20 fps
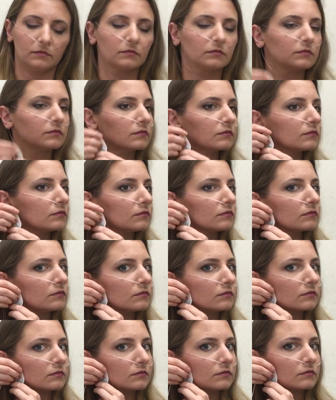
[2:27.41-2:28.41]

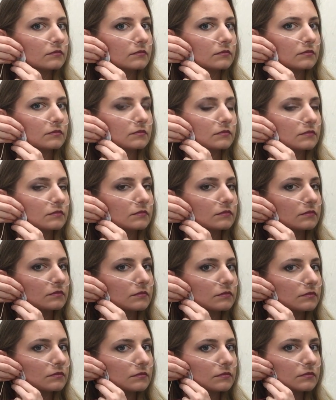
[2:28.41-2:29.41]

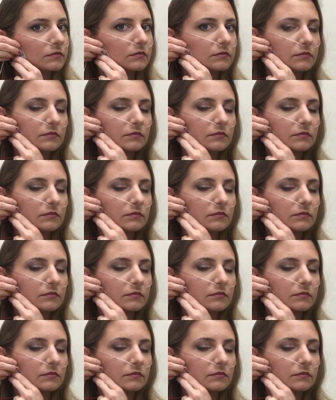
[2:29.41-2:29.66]
Nothing is said.